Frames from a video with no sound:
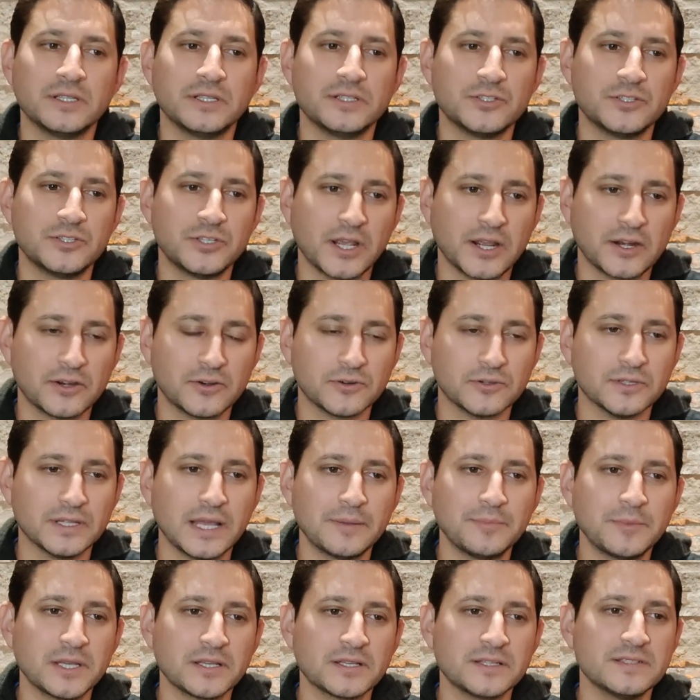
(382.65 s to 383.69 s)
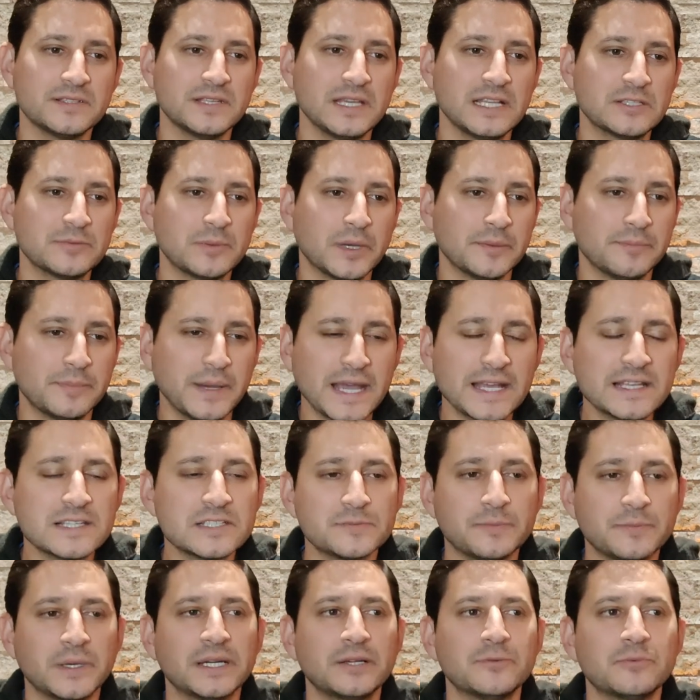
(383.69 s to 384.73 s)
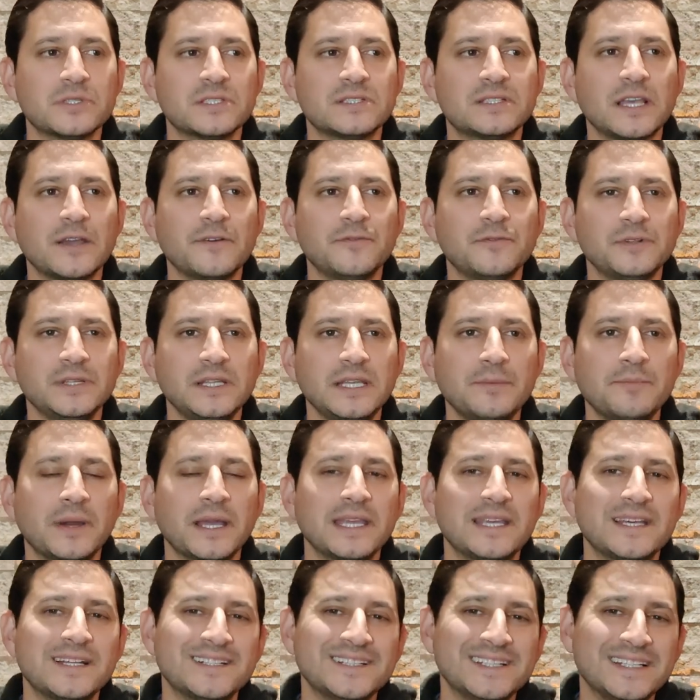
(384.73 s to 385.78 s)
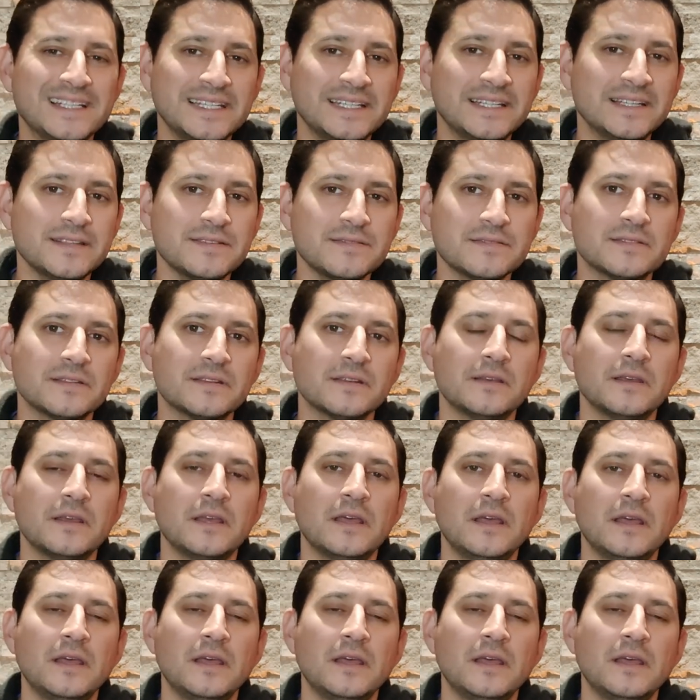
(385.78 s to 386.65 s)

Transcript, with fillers: in general i'm not going to say it's my best but it was definitely my cleanest